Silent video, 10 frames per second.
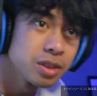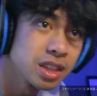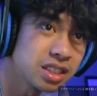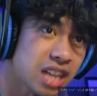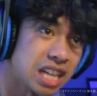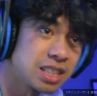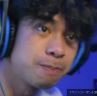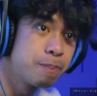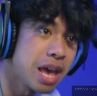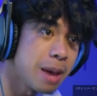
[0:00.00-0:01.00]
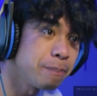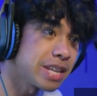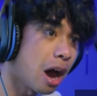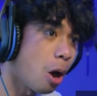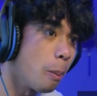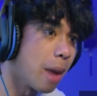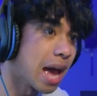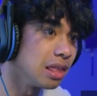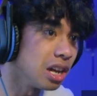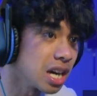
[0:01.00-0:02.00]
This guy's pimped out,
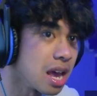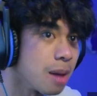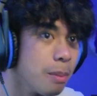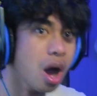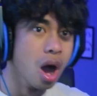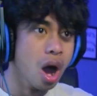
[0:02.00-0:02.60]
man. Look at him.